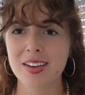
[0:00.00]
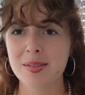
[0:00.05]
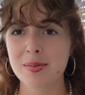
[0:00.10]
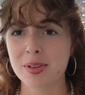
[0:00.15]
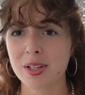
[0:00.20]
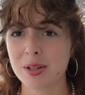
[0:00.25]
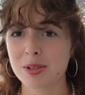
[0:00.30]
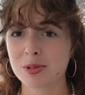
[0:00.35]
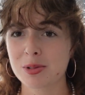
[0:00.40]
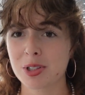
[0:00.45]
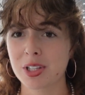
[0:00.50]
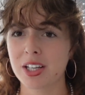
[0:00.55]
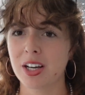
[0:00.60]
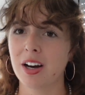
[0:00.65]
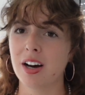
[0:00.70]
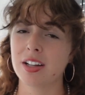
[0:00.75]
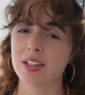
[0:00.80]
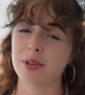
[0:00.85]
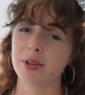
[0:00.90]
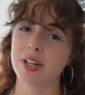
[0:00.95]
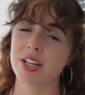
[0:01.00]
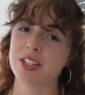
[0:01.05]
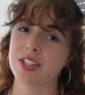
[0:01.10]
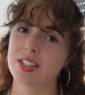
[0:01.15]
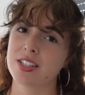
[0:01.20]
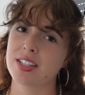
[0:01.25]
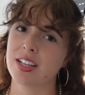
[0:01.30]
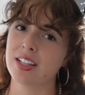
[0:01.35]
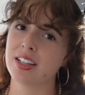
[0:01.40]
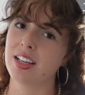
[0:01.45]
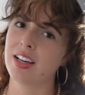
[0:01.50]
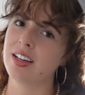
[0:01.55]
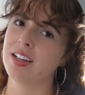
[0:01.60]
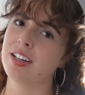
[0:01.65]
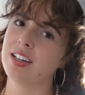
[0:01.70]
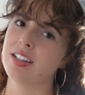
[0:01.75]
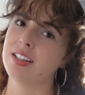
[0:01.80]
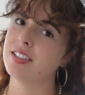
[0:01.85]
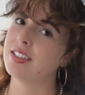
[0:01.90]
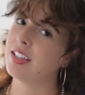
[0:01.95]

But that was really hot the way I just said that, huh?